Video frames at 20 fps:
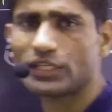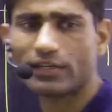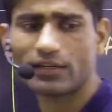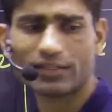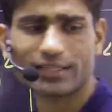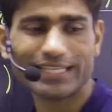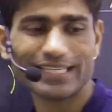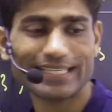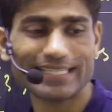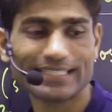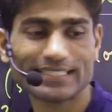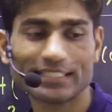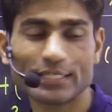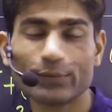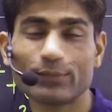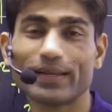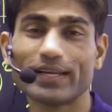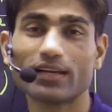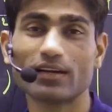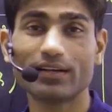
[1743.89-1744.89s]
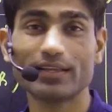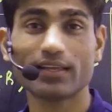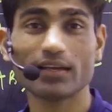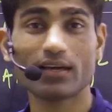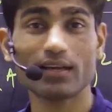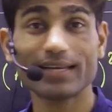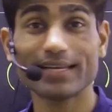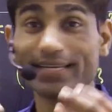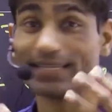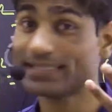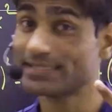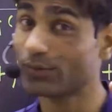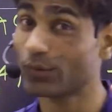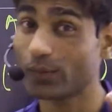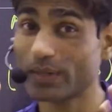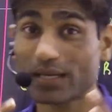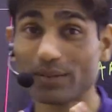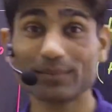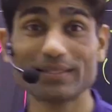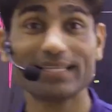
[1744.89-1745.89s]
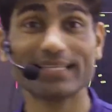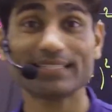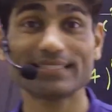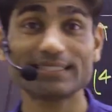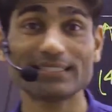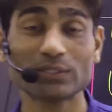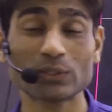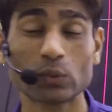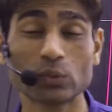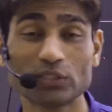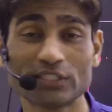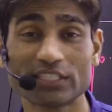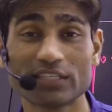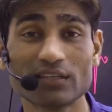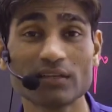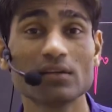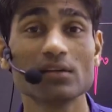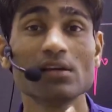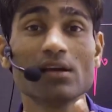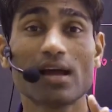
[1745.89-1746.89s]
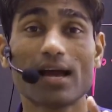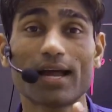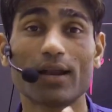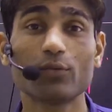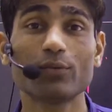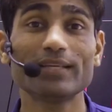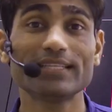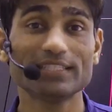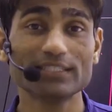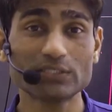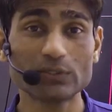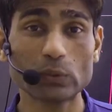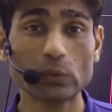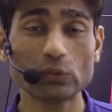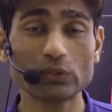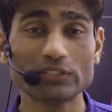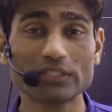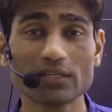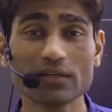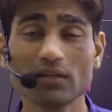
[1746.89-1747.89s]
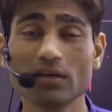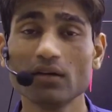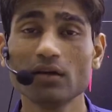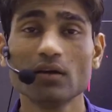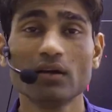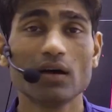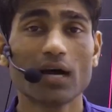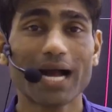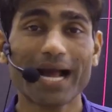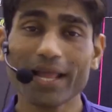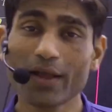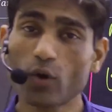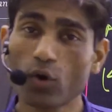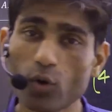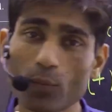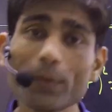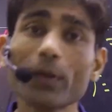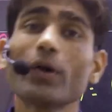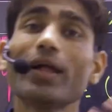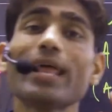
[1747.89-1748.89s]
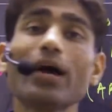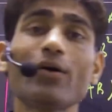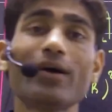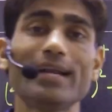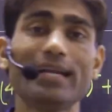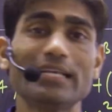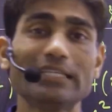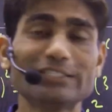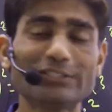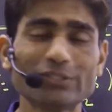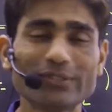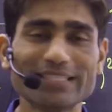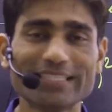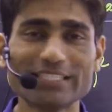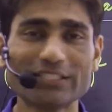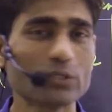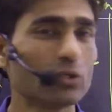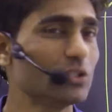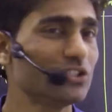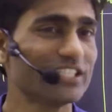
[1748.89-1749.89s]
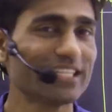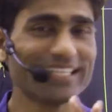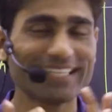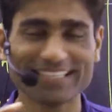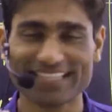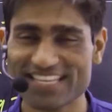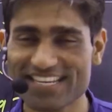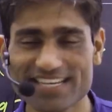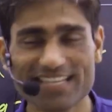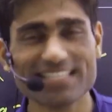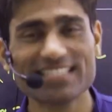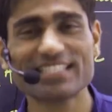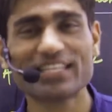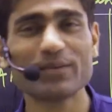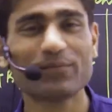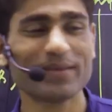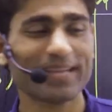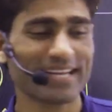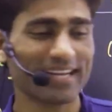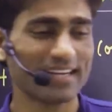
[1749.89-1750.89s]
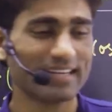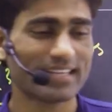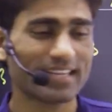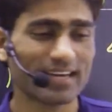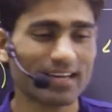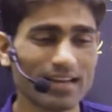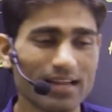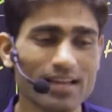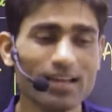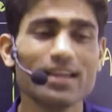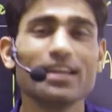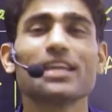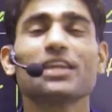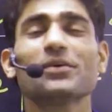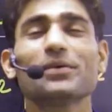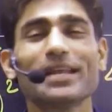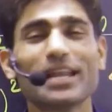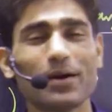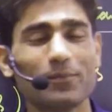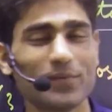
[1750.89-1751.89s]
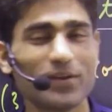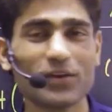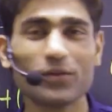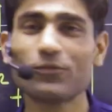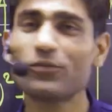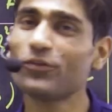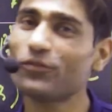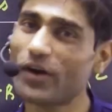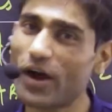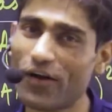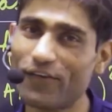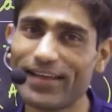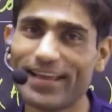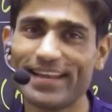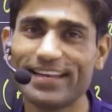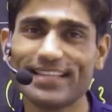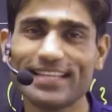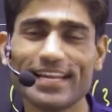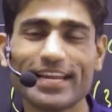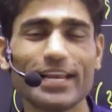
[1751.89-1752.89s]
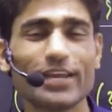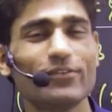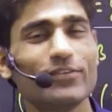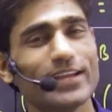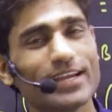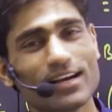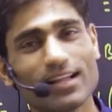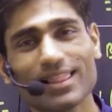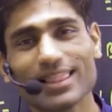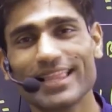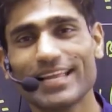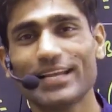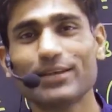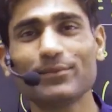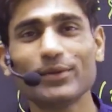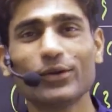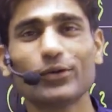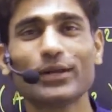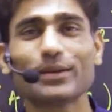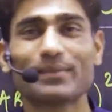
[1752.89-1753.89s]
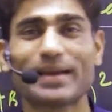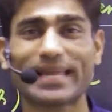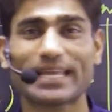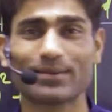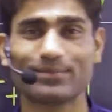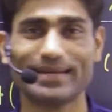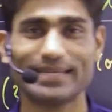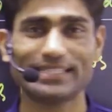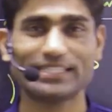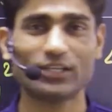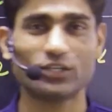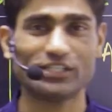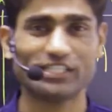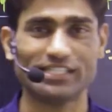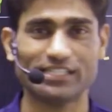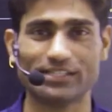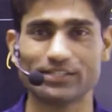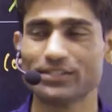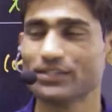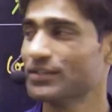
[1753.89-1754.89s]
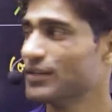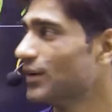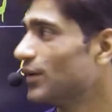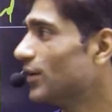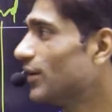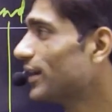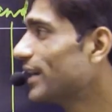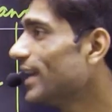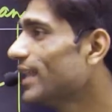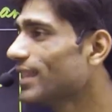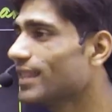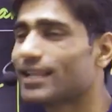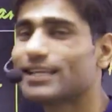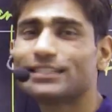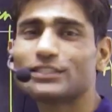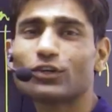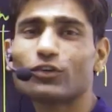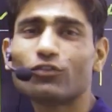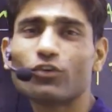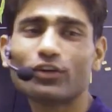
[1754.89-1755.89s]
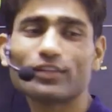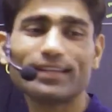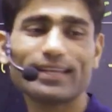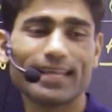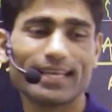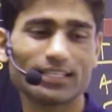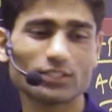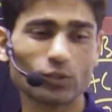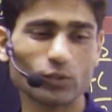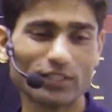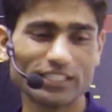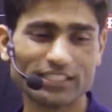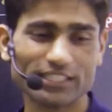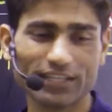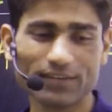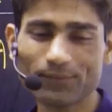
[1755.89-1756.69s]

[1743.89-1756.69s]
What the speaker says: Nothing it is difficult here. It is one of the easiest question and easy solution. I hope you all have understood this solution. Nothing it is difficult here. Even after, if you found anything difficult, let me know in my comment section. Okay, let's go for the next question.